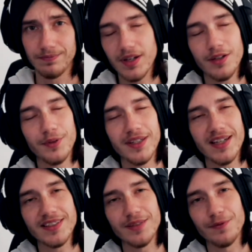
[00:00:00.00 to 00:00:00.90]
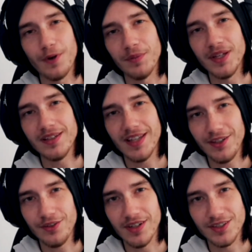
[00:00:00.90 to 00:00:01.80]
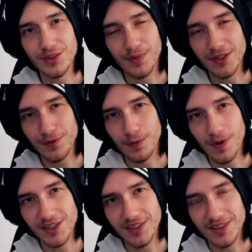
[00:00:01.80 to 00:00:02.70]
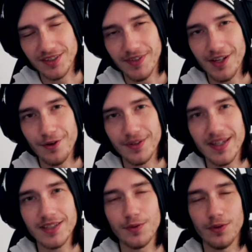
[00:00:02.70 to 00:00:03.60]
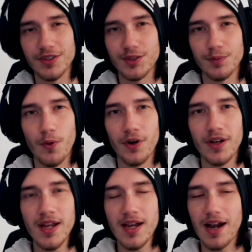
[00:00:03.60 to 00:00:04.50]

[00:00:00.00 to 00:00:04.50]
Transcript: But anyway, that's it from me. Thank you guys so much for watching this video. Thanks for all the support.